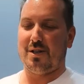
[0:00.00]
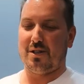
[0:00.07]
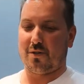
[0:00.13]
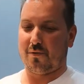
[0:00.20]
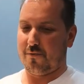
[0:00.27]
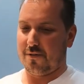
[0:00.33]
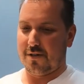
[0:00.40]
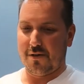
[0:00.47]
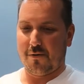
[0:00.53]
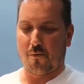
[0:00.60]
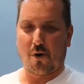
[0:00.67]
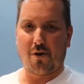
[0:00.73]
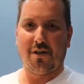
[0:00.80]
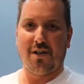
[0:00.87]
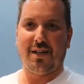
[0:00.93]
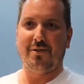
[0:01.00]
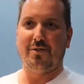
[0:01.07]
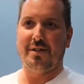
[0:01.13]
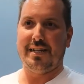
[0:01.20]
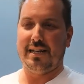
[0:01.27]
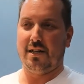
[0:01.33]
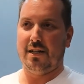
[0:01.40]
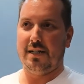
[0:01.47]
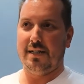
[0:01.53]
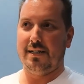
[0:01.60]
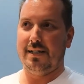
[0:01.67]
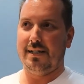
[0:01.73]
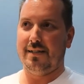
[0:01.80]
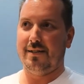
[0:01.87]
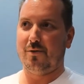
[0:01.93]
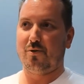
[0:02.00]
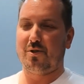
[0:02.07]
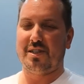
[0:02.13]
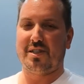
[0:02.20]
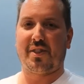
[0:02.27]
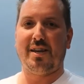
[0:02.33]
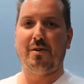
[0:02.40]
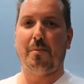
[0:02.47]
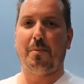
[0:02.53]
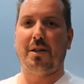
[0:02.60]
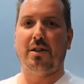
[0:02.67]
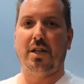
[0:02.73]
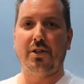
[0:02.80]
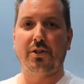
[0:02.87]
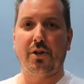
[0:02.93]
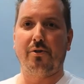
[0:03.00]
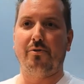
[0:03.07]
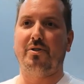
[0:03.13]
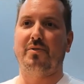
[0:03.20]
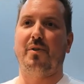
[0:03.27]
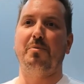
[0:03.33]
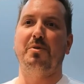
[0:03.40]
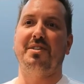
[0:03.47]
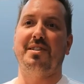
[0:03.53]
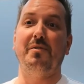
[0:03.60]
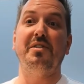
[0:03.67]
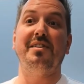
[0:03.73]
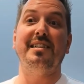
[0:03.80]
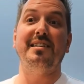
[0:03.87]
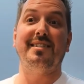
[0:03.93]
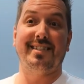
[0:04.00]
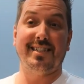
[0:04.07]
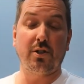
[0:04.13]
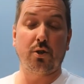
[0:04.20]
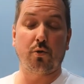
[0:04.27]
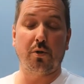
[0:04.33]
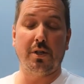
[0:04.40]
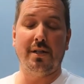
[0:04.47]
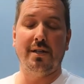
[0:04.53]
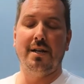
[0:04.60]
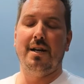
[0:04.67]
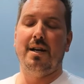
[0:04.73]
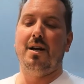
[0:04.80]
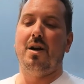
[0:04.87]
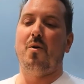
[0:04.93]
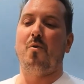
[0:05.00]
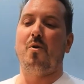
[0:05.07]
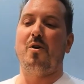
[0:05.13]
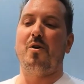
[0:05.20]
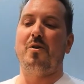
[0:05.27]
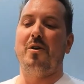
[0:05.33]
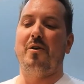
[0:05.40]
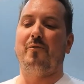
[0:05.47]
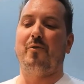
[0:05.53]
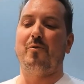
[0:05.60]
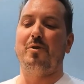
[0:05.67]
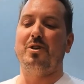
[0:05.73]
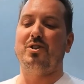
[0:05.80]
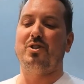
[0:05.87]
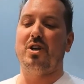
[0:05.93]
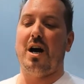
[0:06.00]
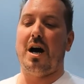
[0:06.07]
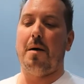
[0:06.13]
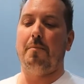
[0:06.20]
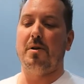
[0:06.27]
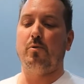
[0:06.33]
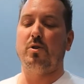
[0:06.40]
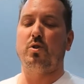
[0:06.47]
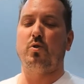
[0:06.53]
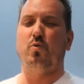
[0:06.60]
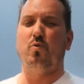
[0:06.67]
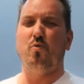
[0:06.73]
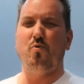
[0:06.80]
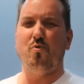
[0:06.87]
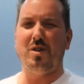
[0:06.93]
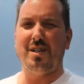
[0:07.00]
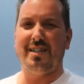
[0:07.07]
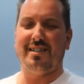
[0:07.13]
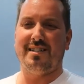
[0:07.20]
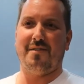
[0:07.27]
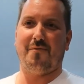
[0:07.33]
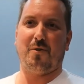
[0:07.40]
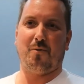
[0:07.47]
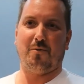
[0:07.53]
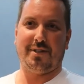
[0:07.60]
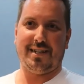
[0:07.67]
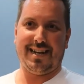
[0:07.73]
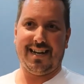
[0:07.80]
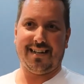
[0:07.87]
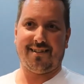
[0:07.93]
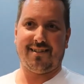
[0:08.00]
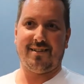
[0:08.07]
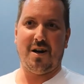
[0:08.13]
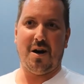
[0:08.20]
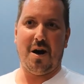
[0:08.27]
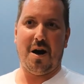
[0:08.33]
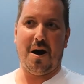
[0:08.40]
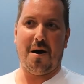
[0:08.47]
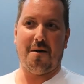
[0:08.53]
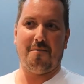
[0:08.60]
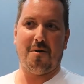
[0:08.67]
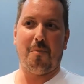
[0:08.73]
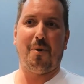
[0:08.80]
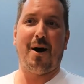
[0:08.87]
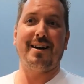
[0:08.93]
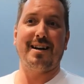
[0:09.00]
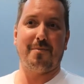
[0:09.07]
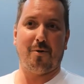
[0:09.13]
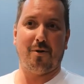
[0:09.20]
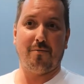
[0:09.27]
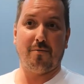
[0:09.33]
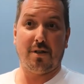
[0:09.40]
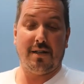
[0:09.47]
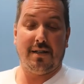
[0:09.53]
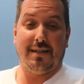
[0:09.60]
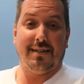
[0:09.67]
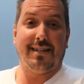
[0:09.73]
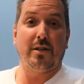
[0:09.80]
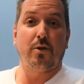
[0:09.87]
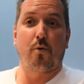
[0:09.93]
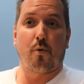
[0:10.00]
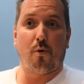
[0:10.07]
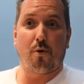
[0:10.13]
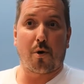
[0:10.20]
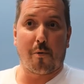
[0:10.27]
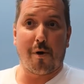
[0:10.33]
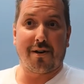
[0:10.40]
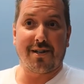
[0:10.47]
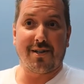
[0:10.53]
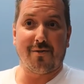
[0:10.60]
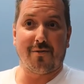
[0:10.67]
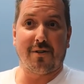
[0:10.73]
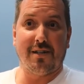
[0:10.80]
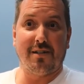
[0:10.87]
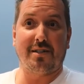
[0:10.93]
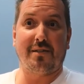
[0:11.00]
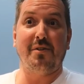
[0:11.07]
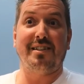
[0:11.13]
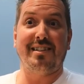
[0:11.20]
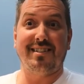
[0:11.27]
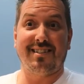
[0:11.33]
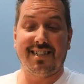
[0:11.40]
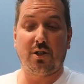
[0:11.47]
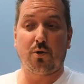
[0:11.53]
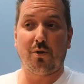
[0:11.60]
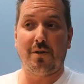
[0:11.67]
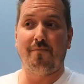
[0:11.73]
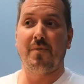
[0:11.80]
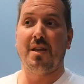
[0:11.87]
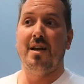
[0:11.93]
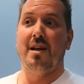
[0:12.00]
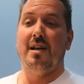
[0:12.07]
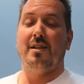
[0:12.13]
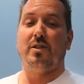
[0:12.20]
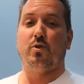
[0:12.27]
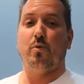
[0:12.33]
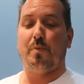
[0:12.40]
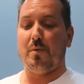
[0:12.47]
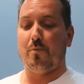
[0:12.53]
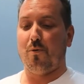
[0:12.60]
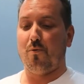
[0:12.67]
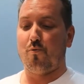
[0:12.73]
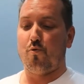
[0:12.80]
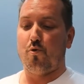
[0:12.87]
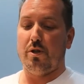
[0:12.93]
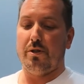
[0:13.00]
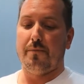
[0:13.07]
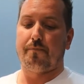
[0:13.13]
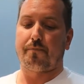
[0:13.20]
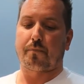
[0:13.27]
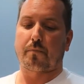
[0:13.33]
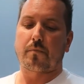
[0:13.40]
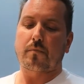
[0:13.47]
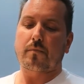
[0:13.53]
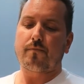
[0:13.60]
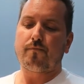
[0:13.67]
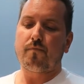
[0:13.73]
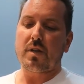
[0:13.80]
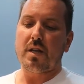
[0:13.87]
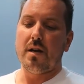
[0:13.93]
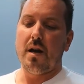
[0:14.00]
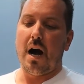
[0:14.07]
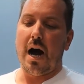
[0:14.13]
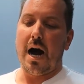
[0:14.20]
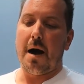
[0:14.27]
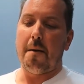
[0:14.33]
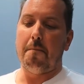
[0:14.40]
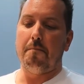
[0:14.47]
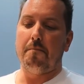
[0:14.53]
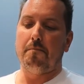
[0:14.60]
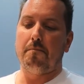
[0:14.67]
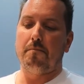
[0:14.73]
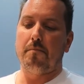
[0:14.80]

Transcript: because you know we're in London, and, and, and there's this thing about Londoners from the 17th century, where for which uh, it was really difficult to get uh, a pineapple. It, didn't grow around here in the 17th century, so people would um,